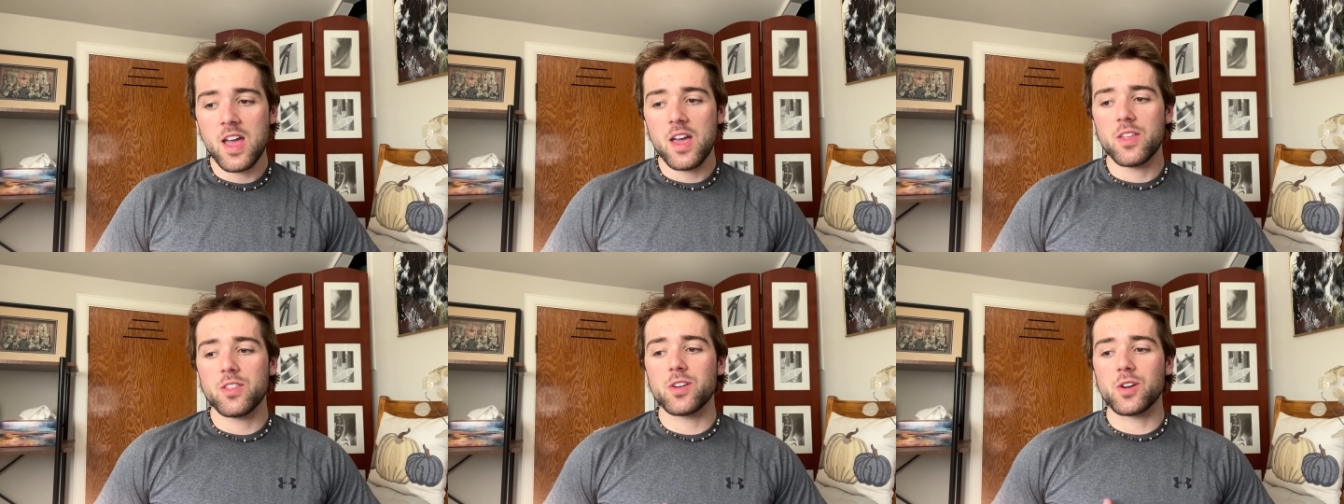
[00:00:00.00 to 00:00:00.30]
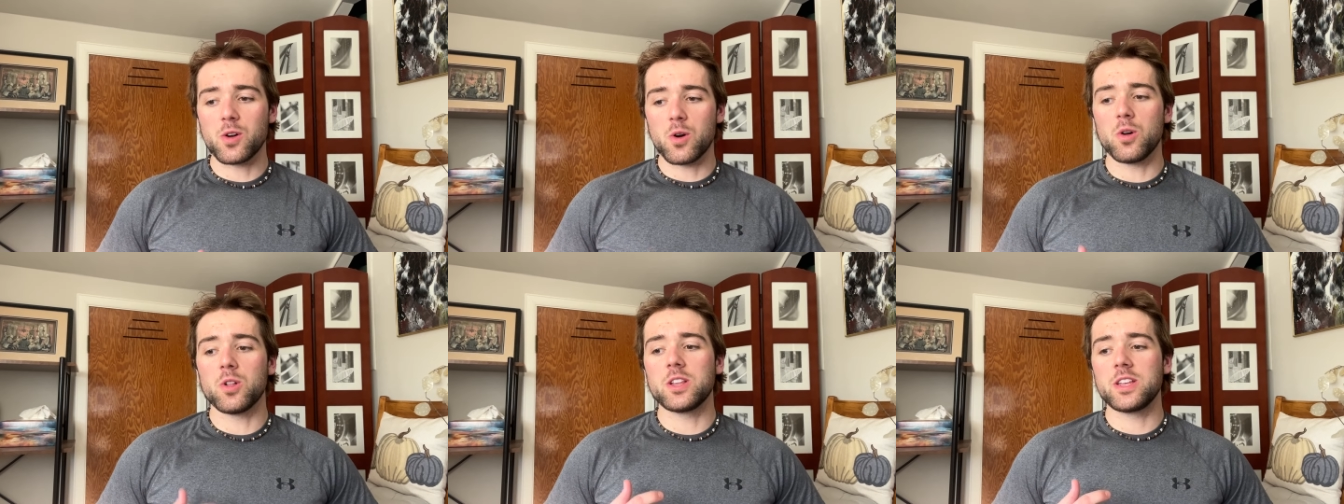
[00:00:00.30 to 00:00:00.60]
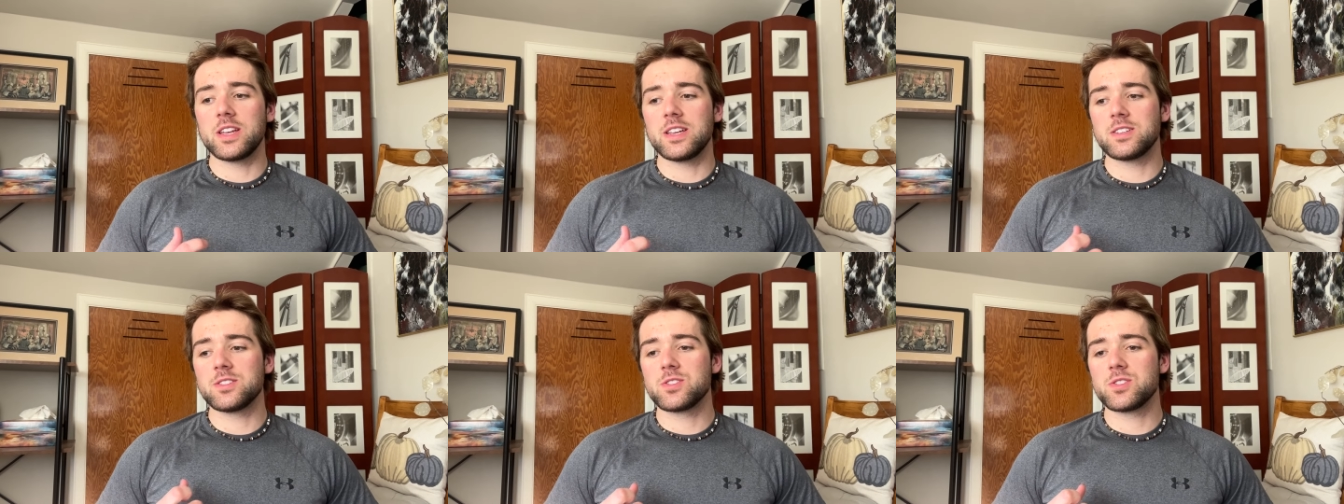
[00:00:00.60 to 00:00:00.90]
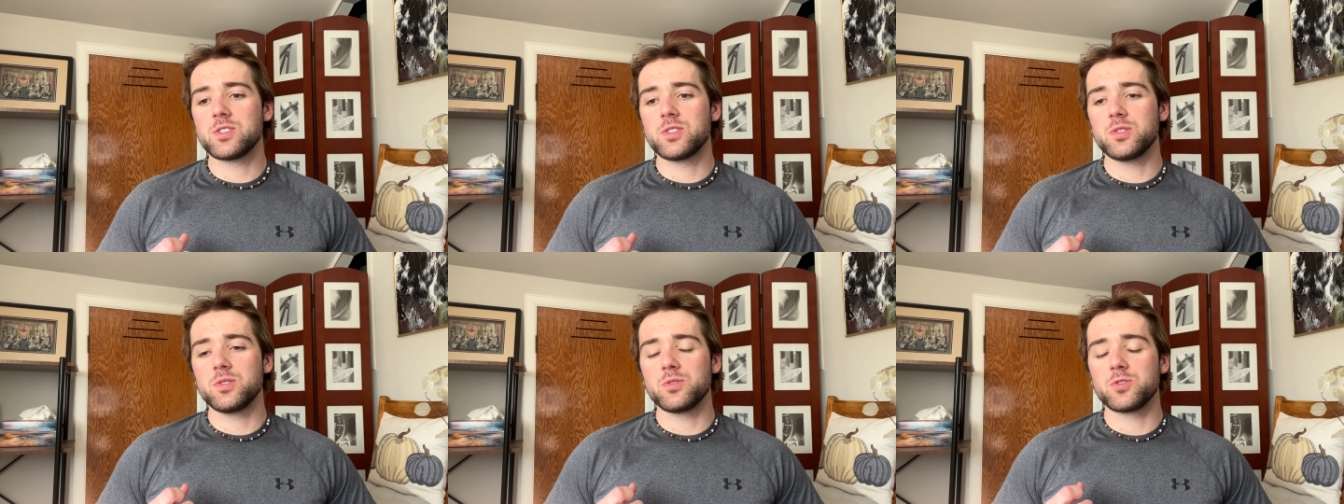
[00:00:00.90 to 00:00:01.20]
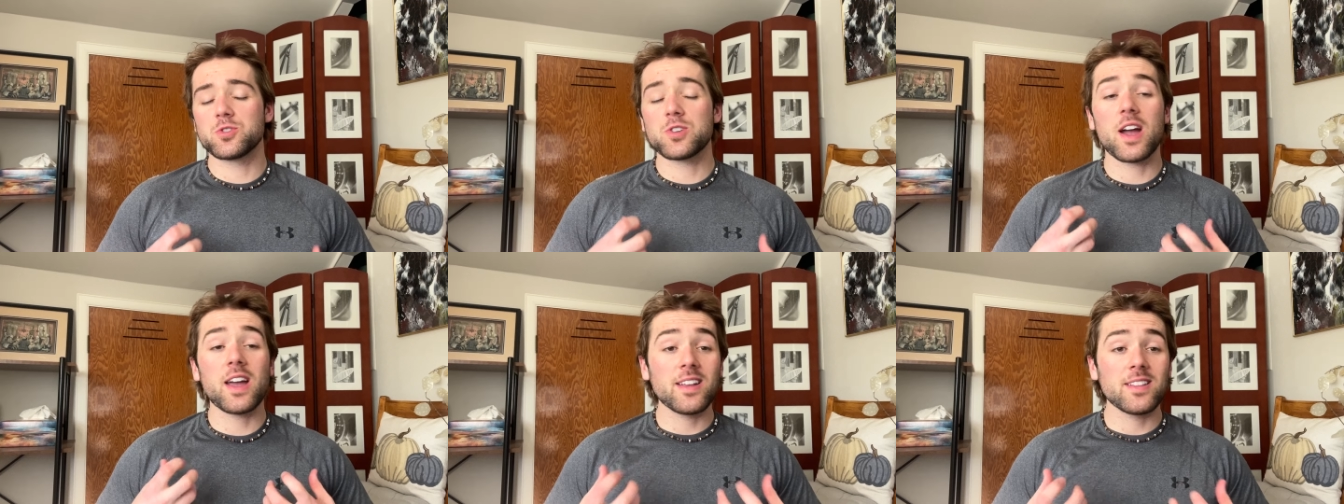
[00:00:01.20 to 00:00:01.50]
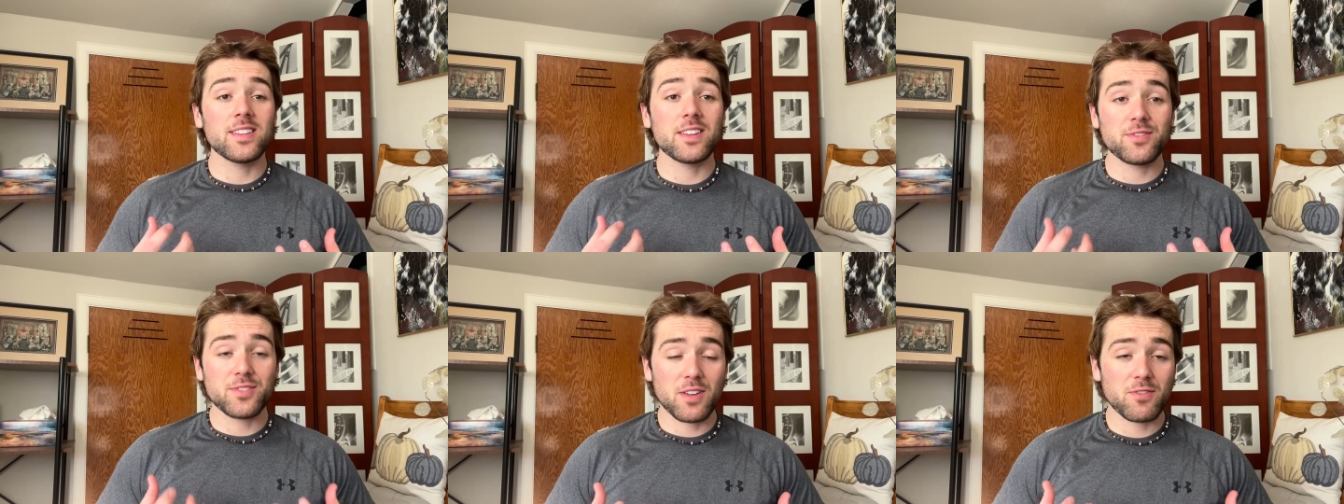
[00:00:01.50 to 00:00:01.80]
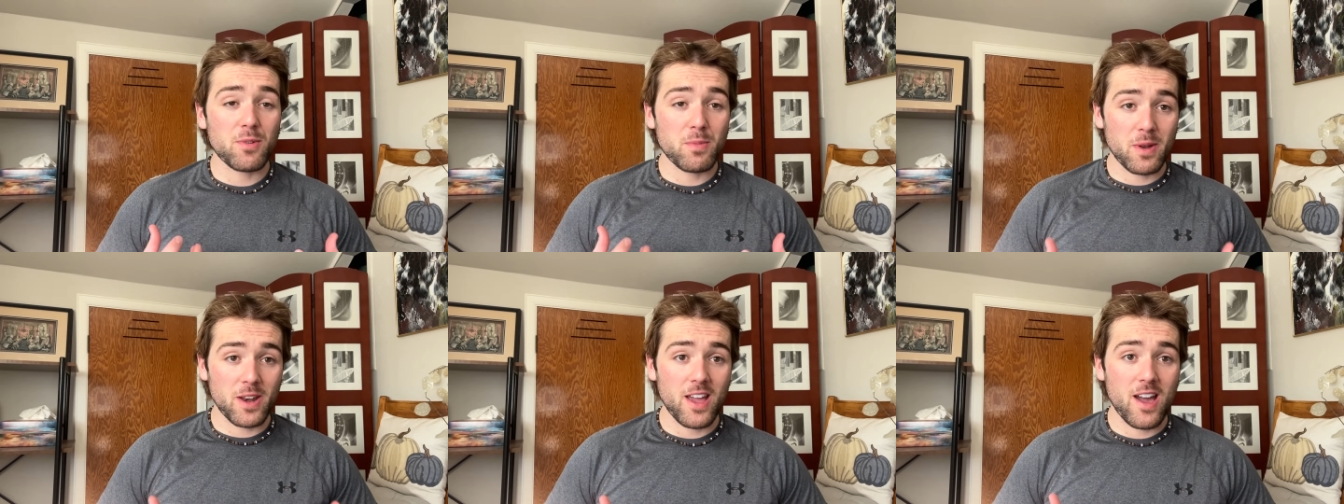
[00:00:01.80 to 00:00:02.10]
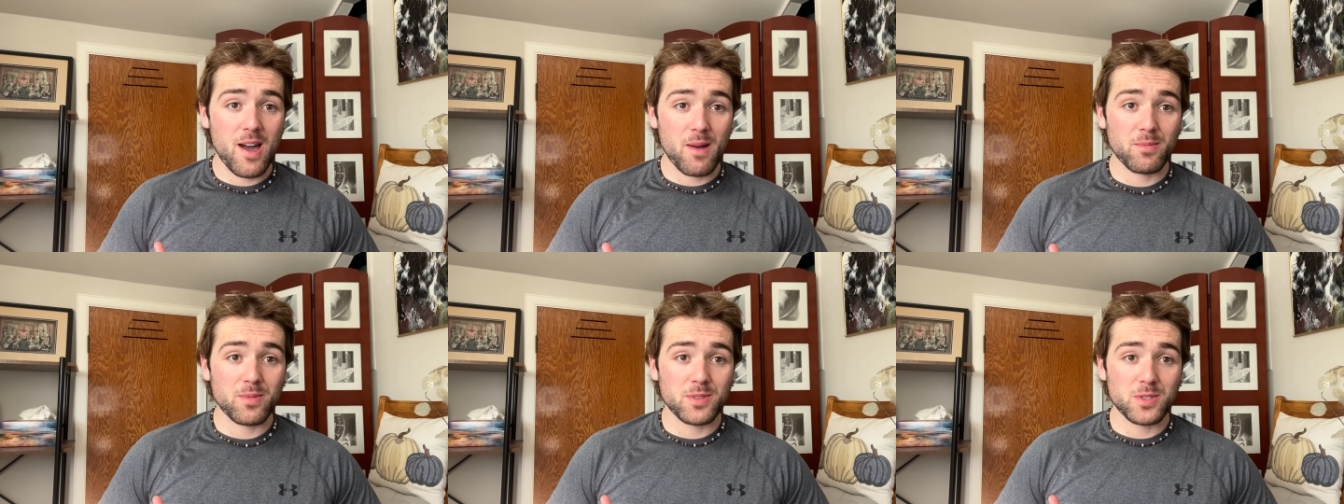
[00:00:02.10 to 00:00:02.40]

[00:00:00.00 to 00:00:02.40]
The goal is to try and lift everybody up,